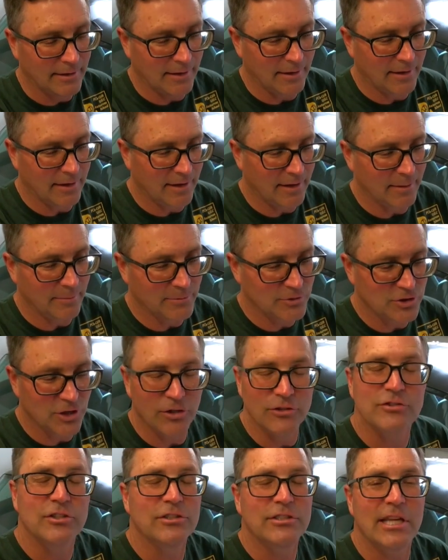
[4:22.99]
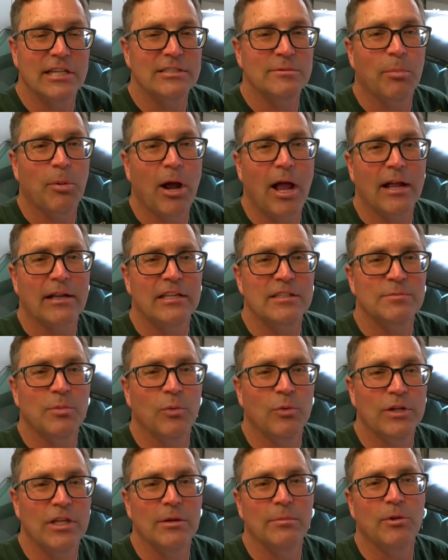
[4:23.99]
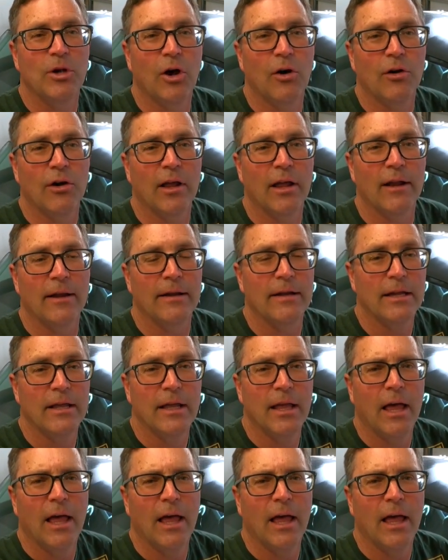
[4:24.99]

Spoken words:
So it's going to take some practice, but we'll keep going on it.